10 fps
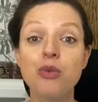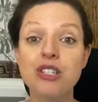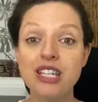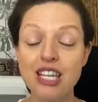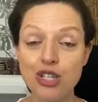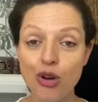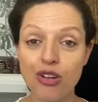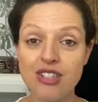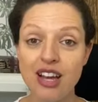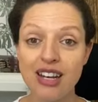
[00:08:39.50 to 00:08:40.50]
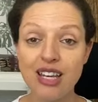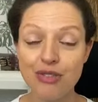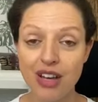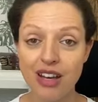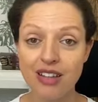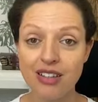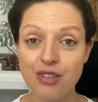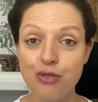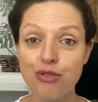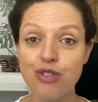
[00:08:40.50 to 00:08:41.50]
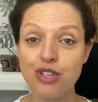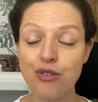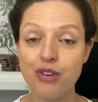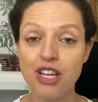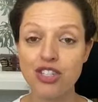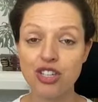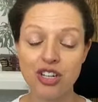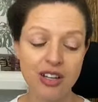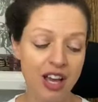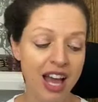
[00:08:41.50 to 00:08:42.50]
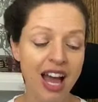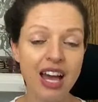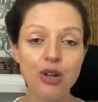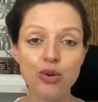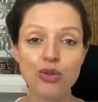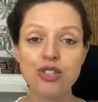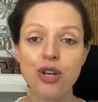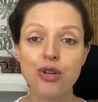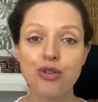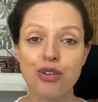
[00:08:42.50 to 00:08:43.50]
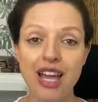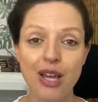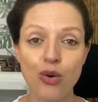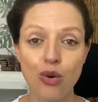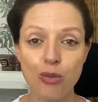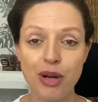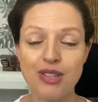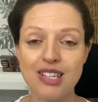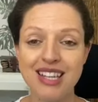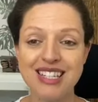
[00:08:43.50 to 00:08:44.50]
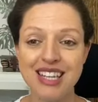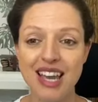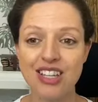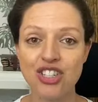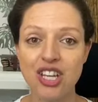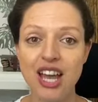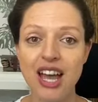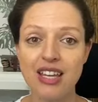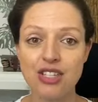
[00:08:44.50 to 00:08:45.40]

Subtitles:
detox our liver through sulfation and also create hormones like DHEA.